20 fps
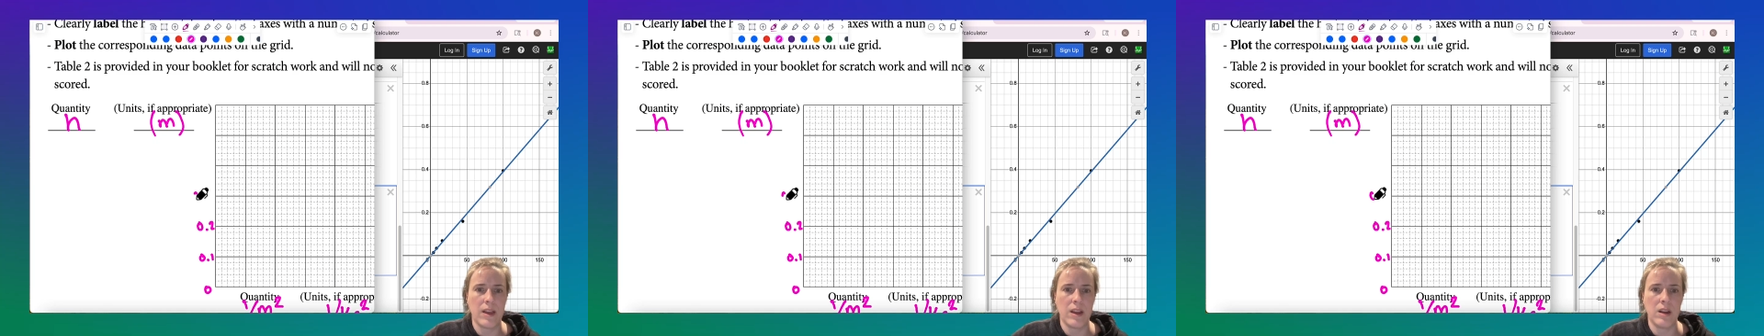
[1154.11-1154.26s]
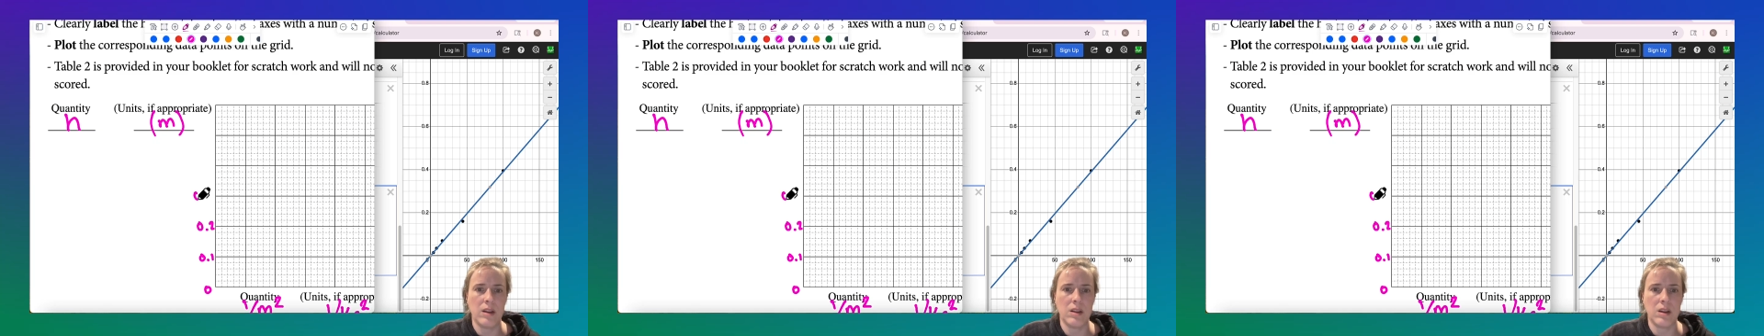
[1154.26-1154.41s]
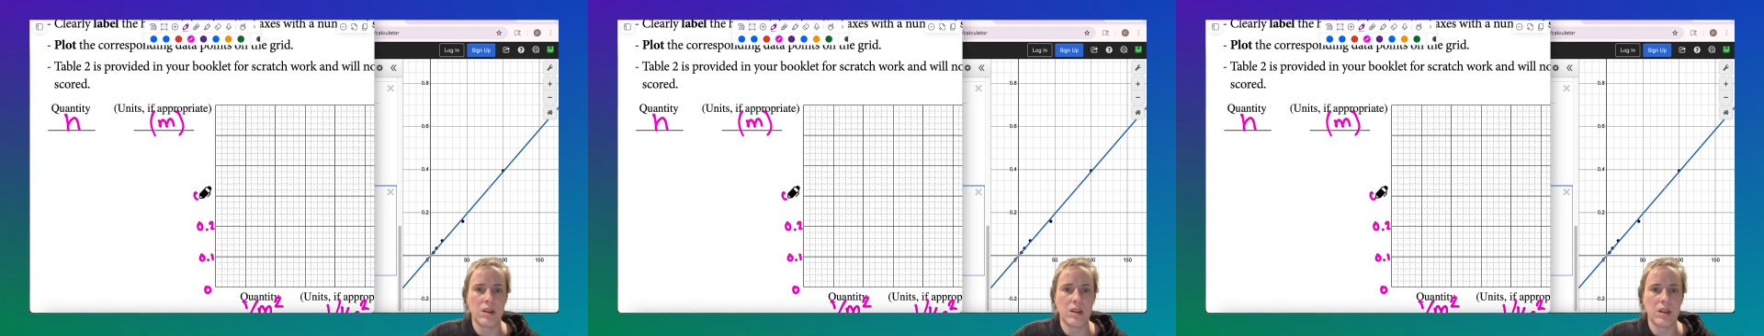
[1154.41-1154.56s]

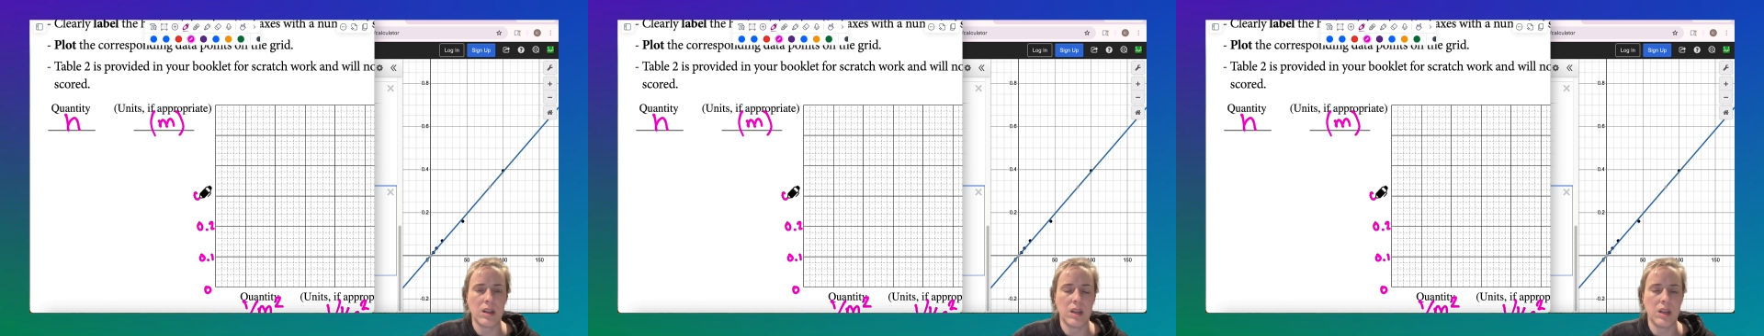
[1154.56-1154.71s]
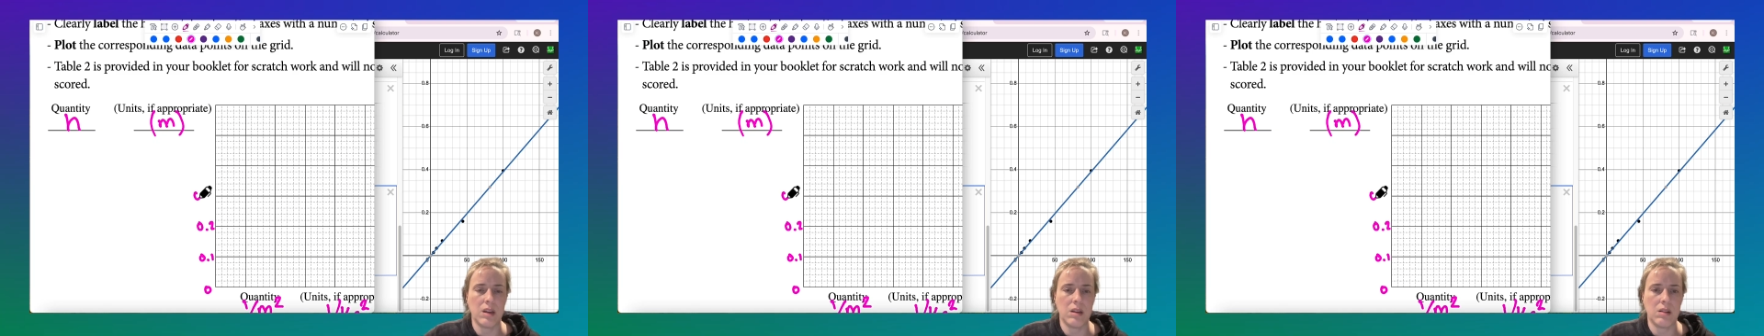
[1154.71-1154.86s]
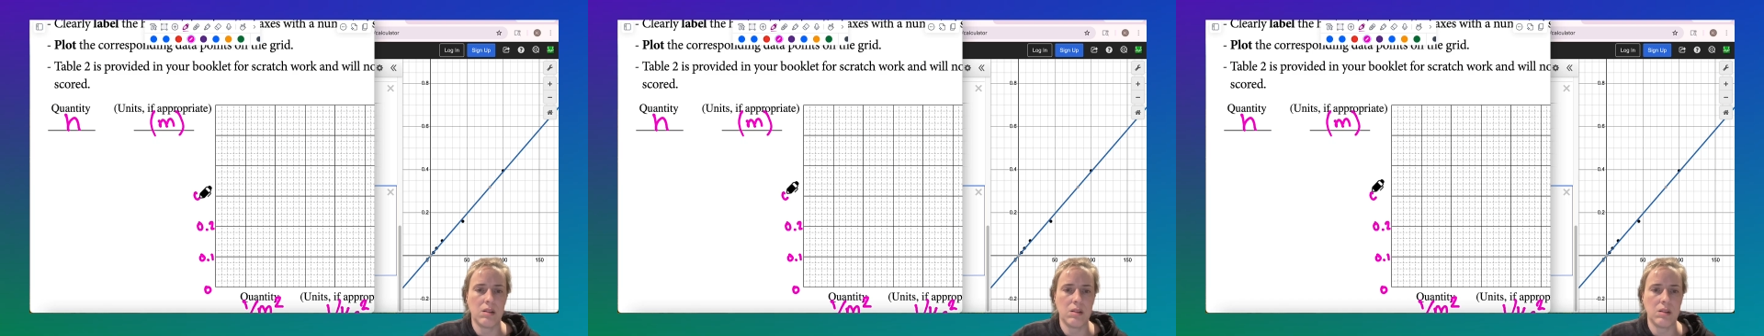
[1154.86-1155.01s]
You're not going to
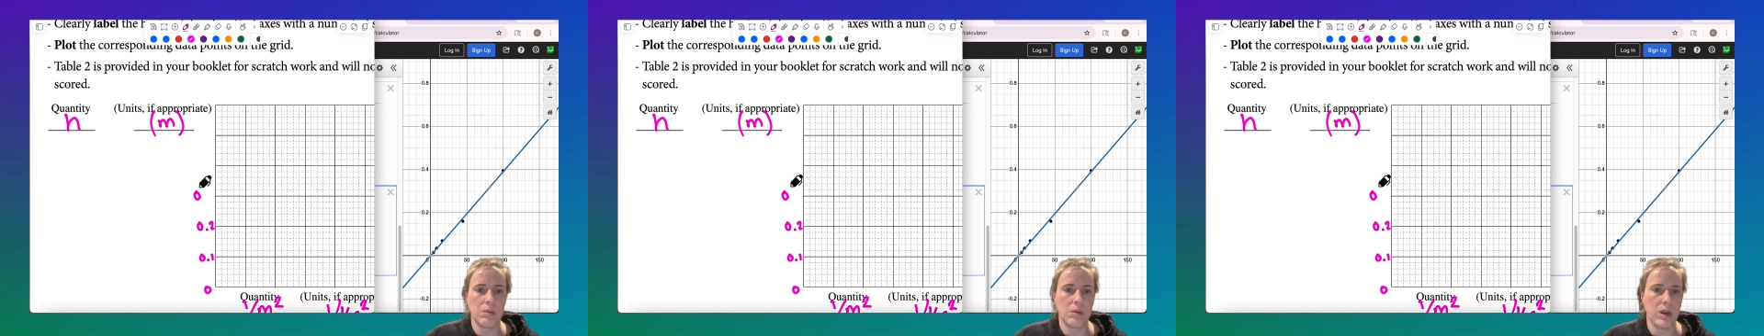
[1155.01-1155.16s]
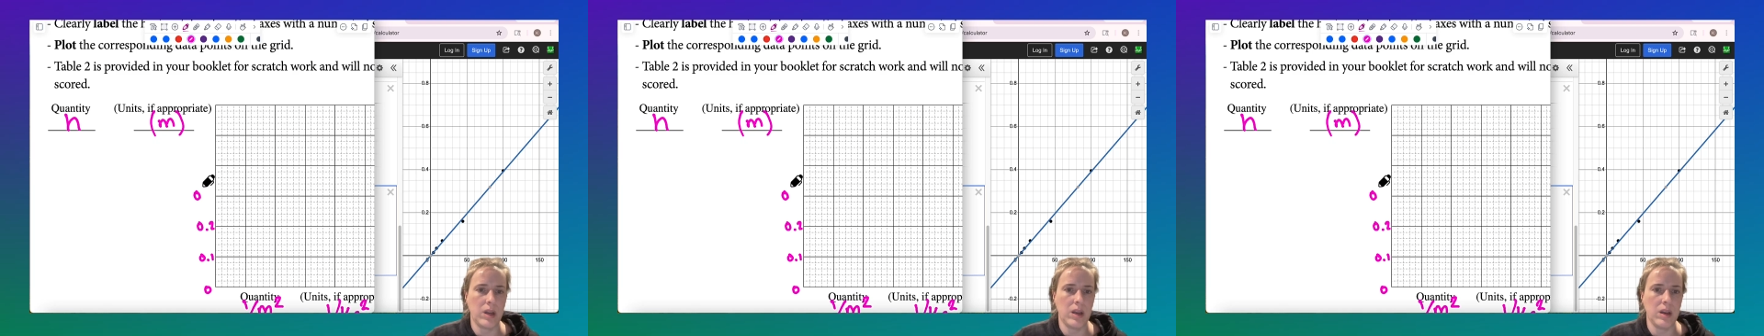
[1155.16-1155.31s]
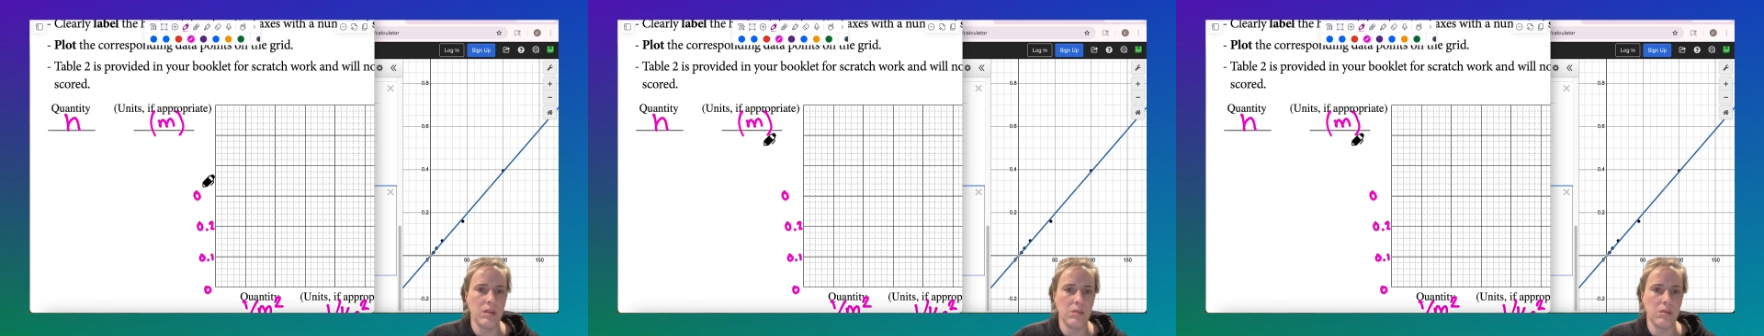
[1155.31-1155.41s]
get all the way